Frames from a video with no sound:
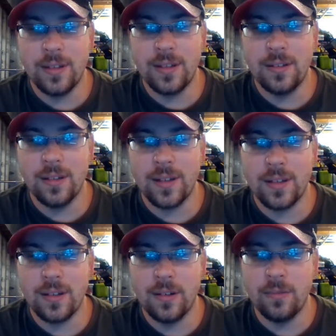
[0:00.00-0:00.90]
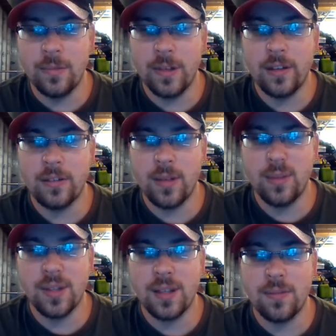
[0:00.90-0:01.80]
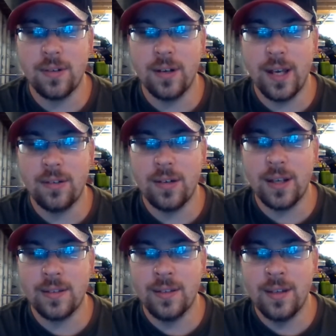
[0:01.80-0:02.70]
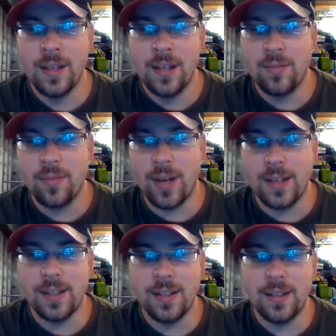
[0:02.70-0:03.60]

You look on one of those websites for an address, find it,